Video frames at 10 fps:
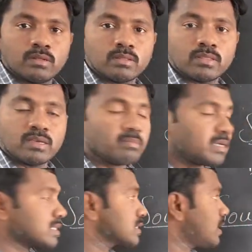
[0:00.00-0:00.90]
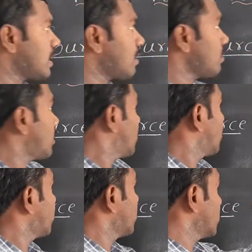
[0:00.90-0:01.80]
They must
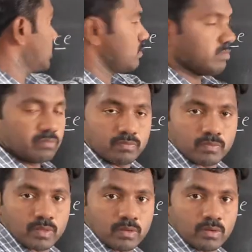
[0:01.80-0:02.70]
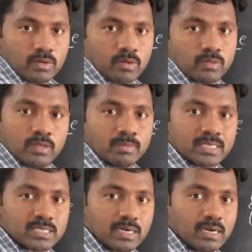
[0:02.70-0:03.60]
have food. They must
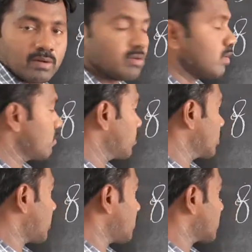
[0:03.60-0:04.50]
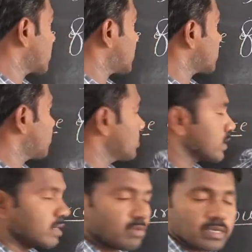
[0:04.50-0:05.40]
have food. Why? Because food
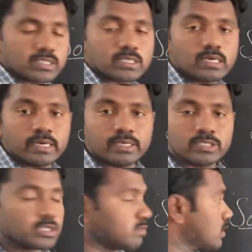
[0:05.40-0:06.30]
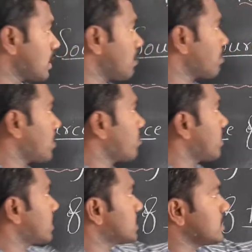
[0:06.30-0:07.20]
gives us energy. With the help of
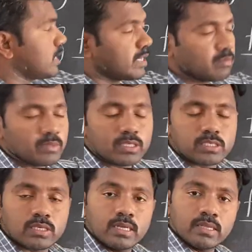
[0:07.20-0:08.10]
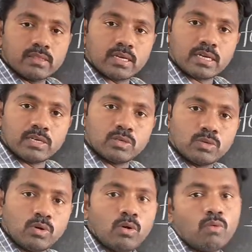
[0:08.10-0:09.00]
energy, animals they can do
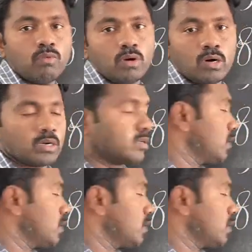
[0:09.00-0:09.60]
work.